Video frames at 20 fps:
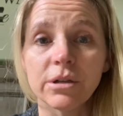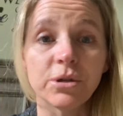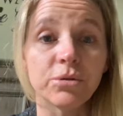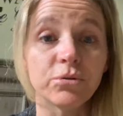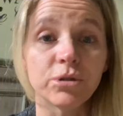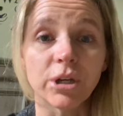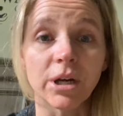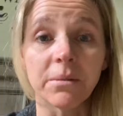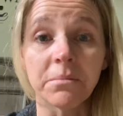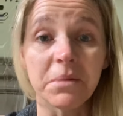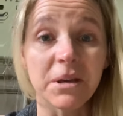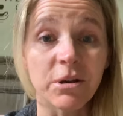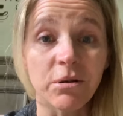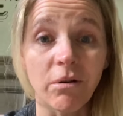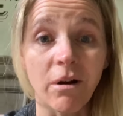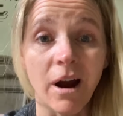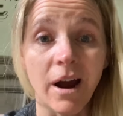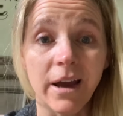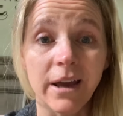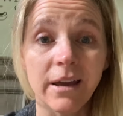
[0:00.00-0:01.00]
You shouldn't be
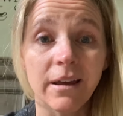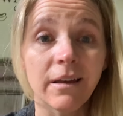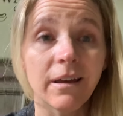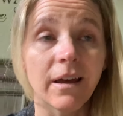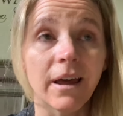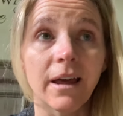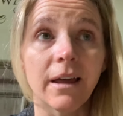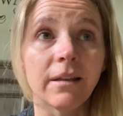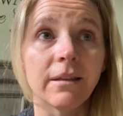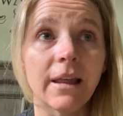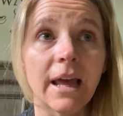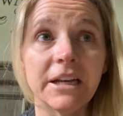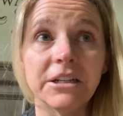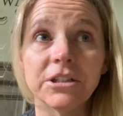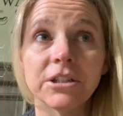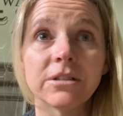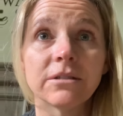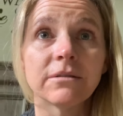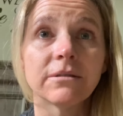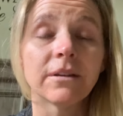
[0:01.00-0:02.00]
crying. And they
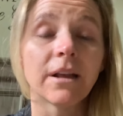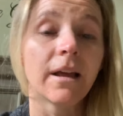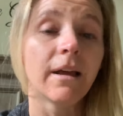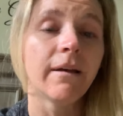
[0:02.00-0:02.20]
just,